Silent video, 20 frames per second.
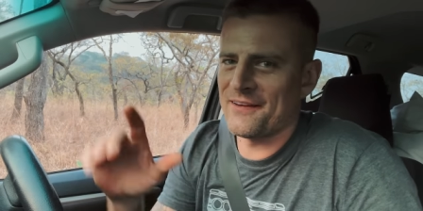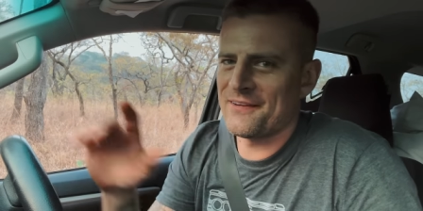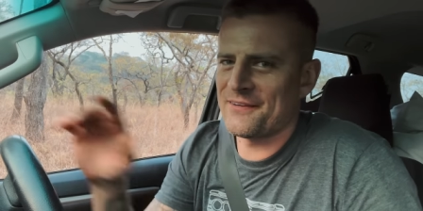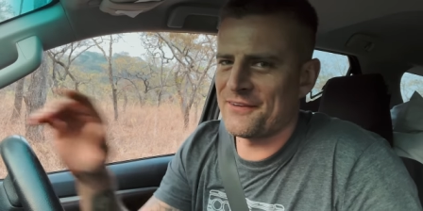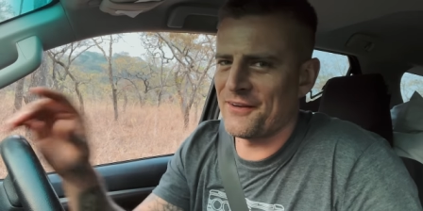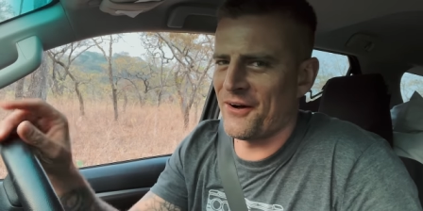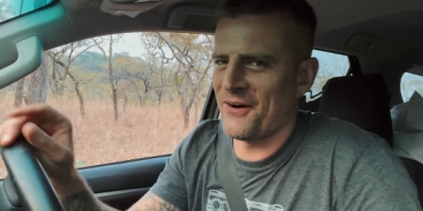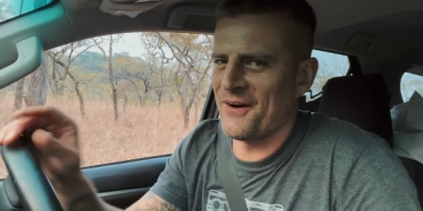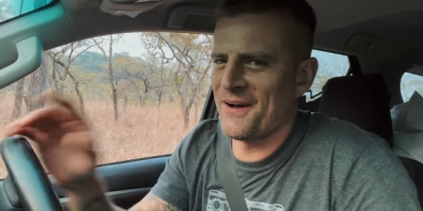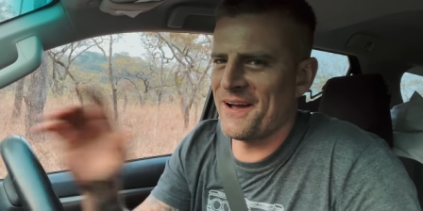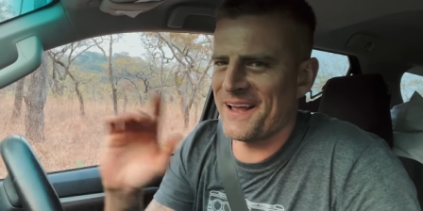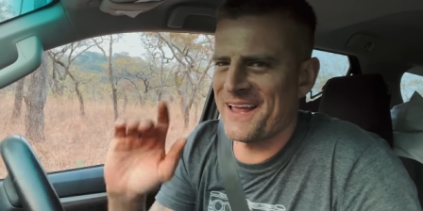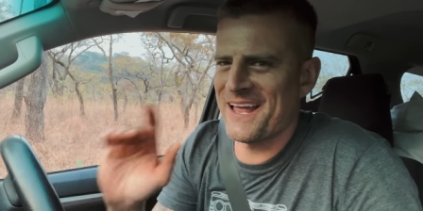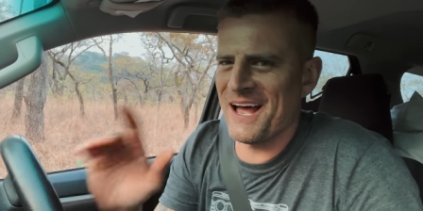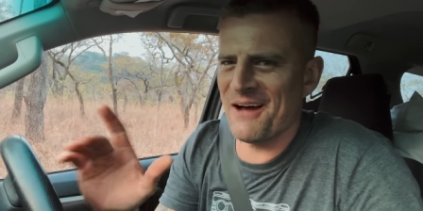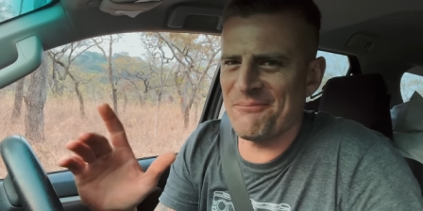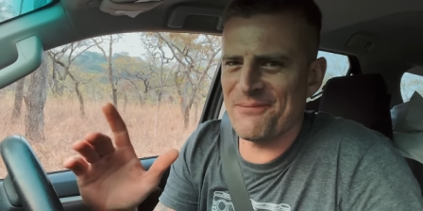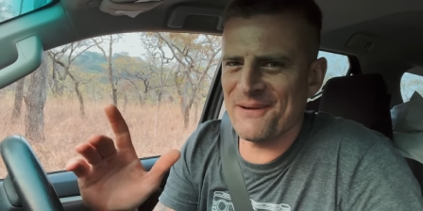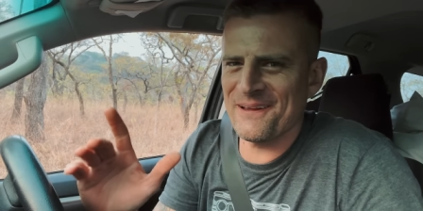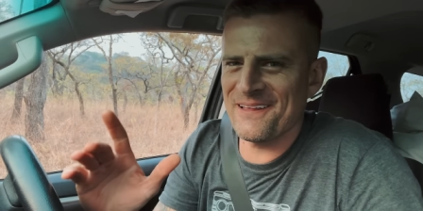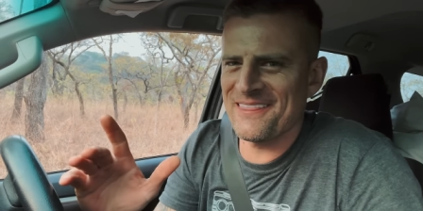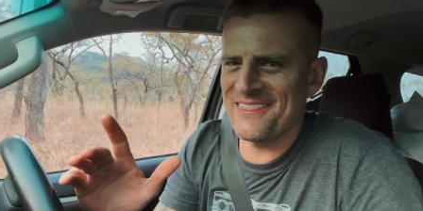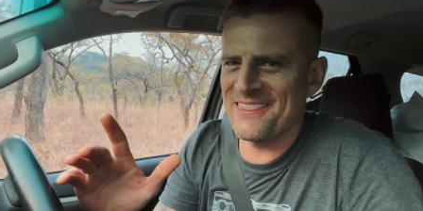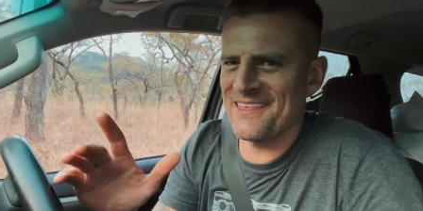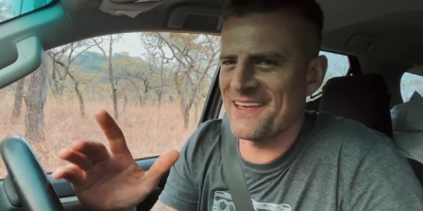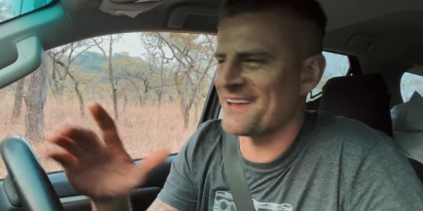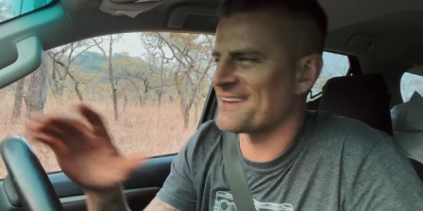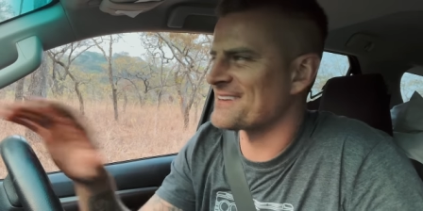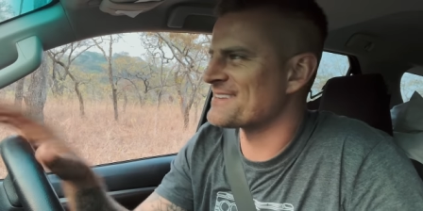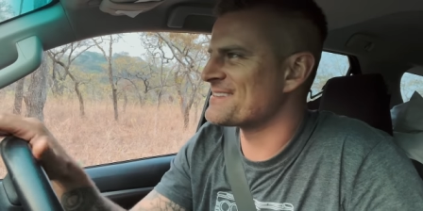so a couple of
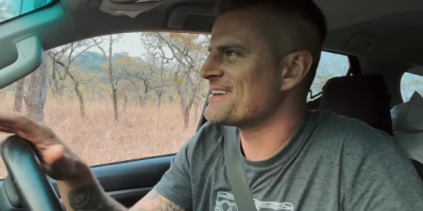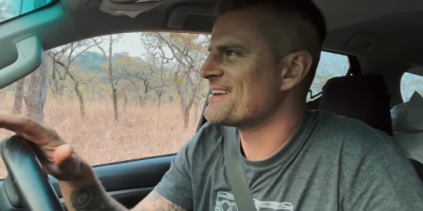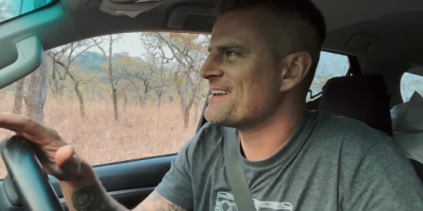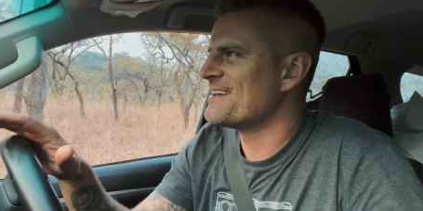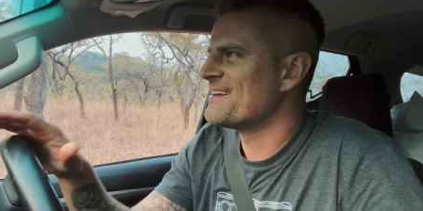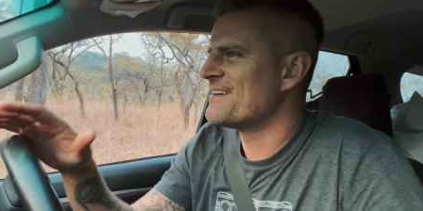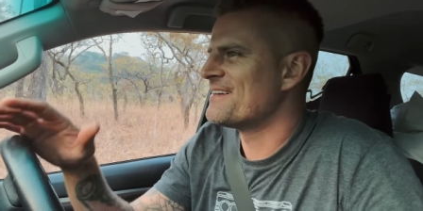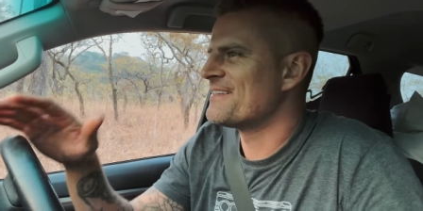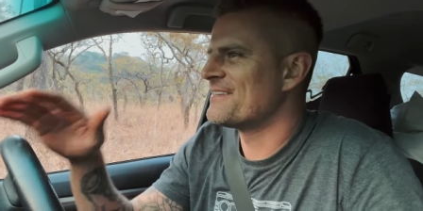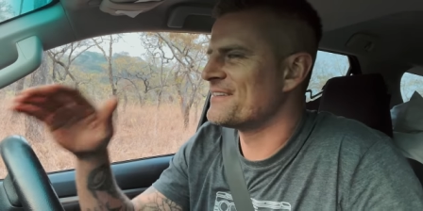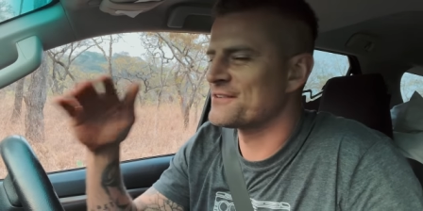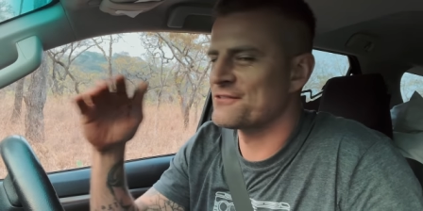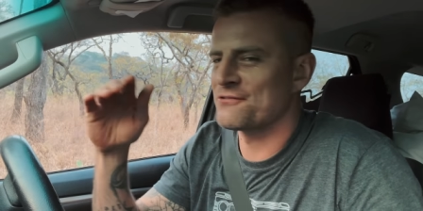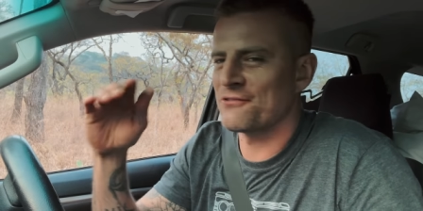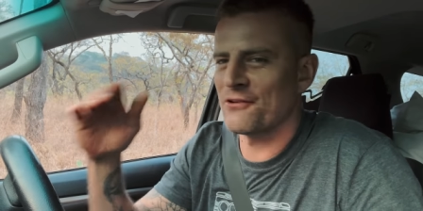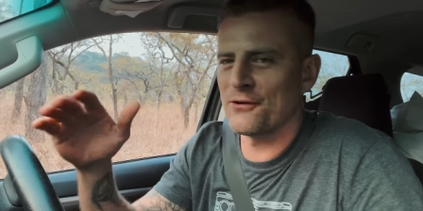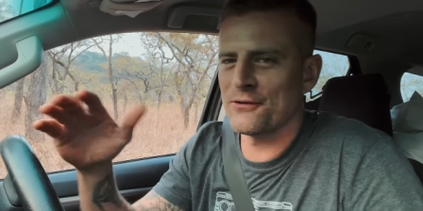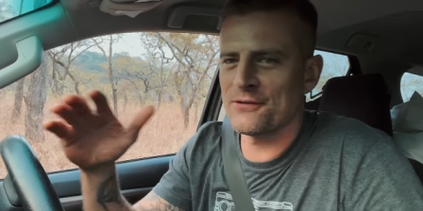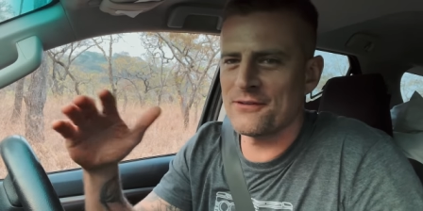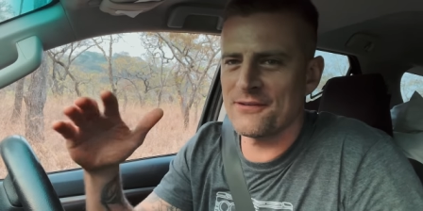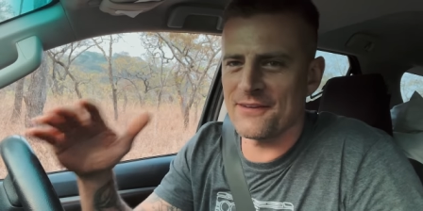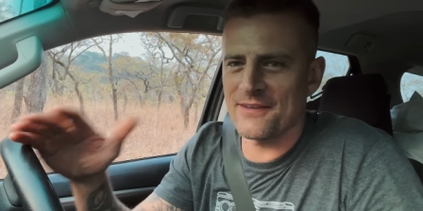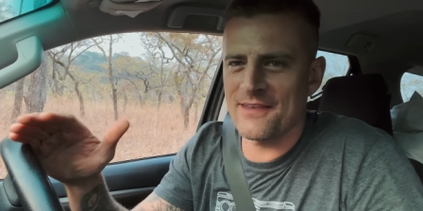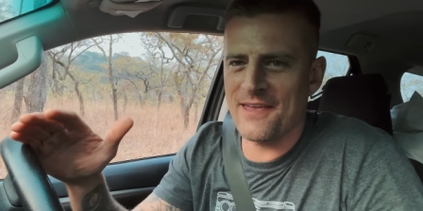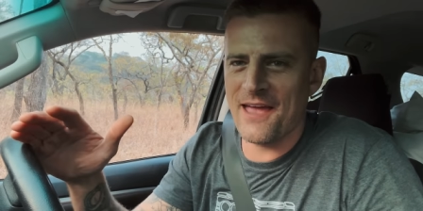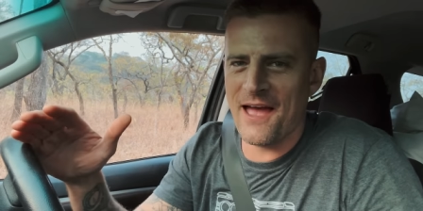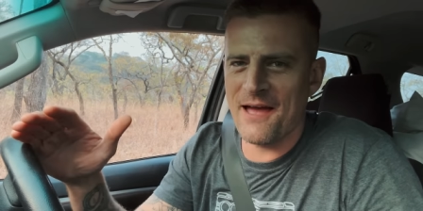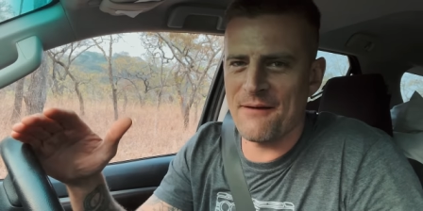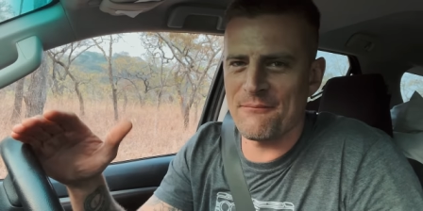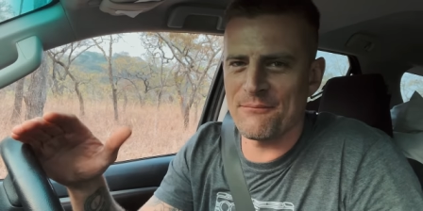things. This road to the
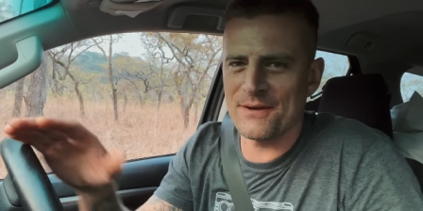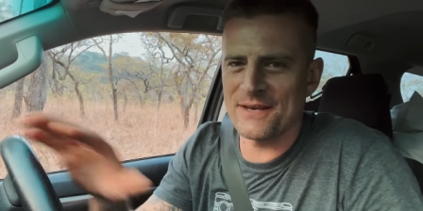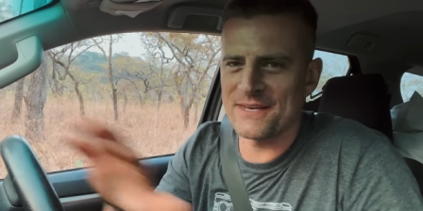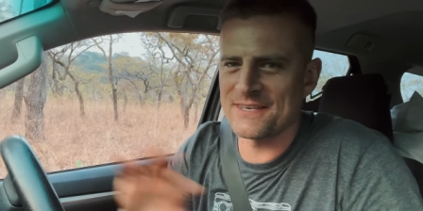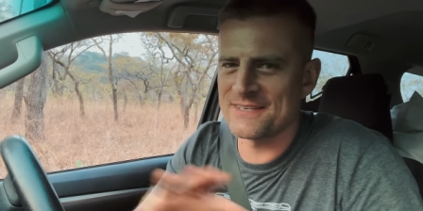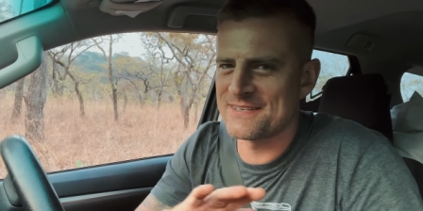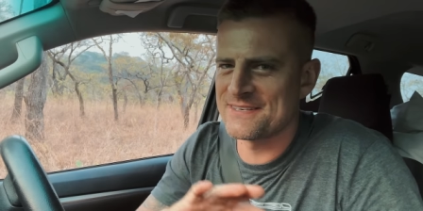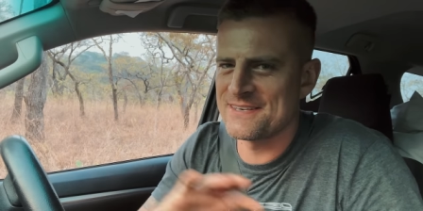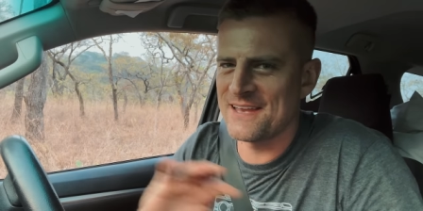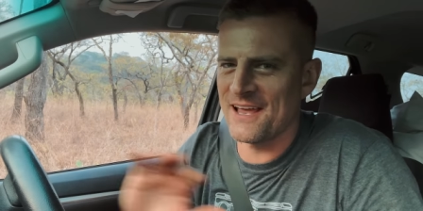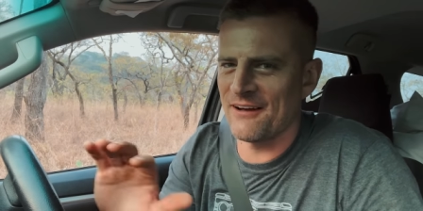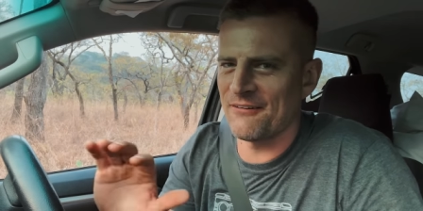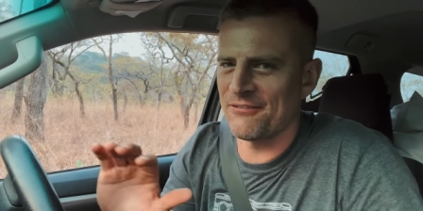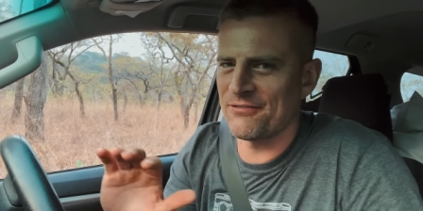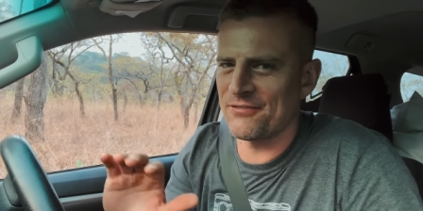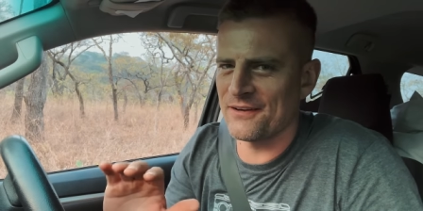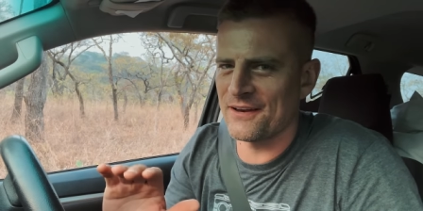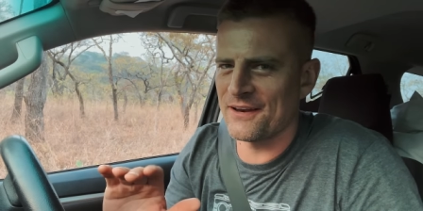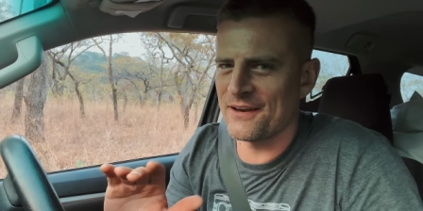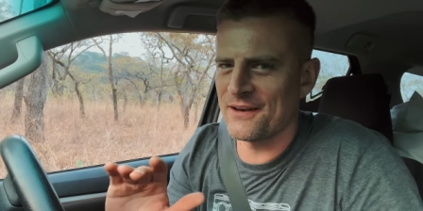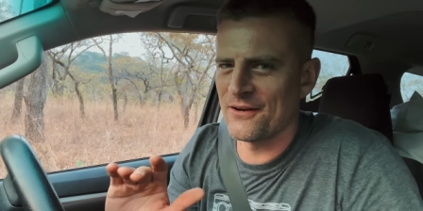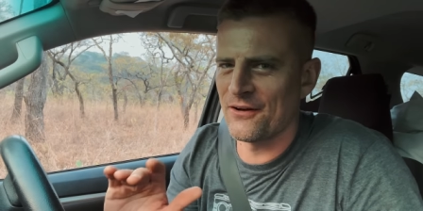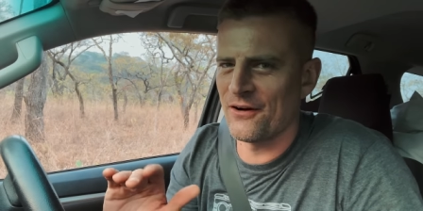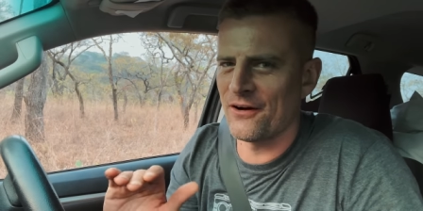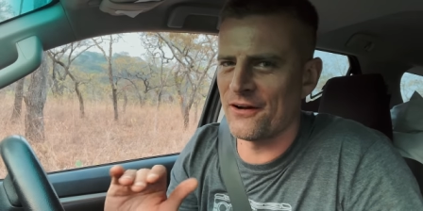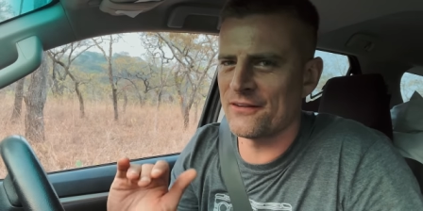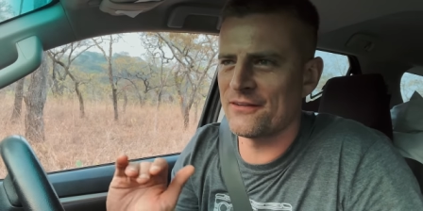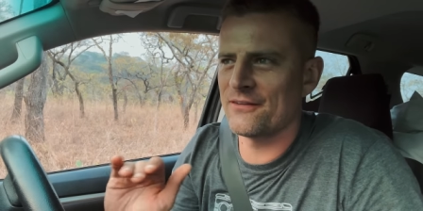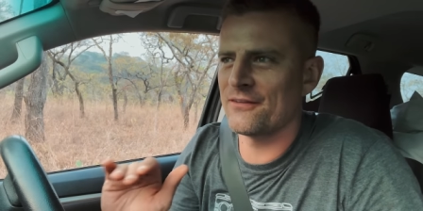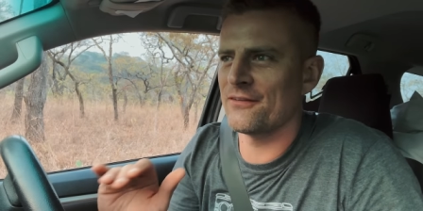camp is definitely
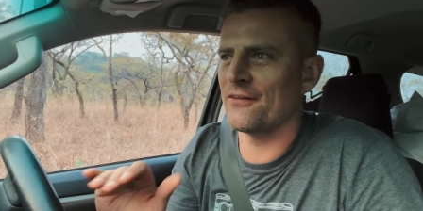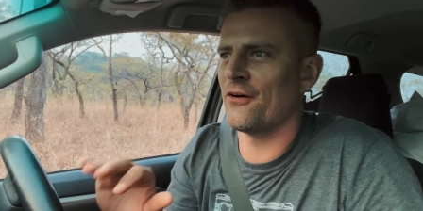not